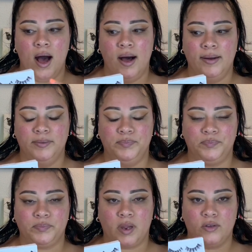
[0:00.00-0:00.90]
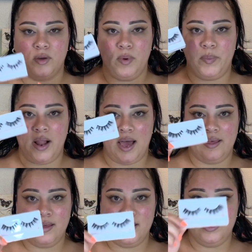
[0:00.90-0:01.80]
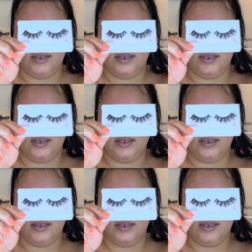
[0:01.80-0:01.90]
So I'm gonna apply these.